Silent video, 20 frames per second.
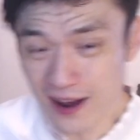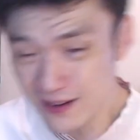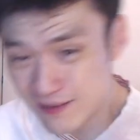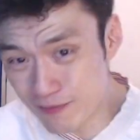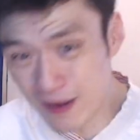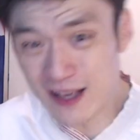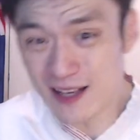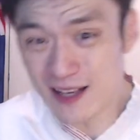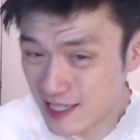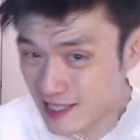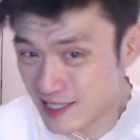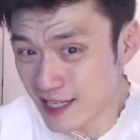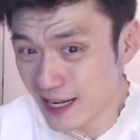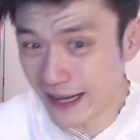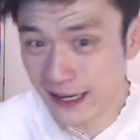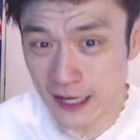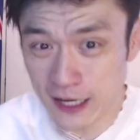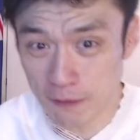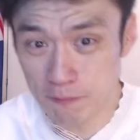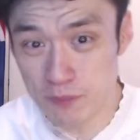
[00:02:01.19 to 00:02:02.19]
Maybe it
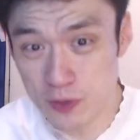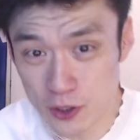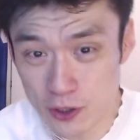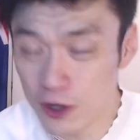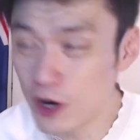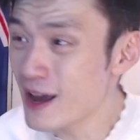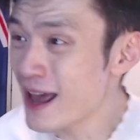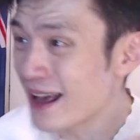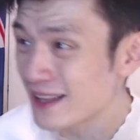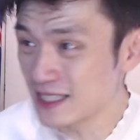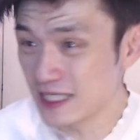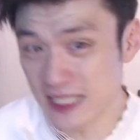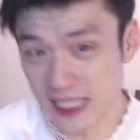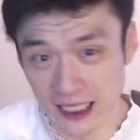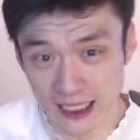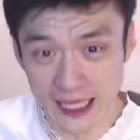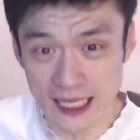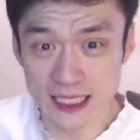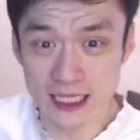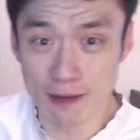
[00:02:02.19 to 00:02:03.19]
like a computer? He had to
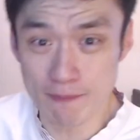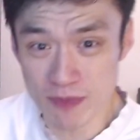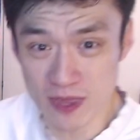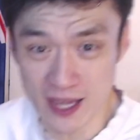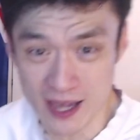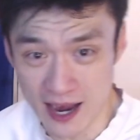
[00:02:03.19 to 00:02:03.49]
delete something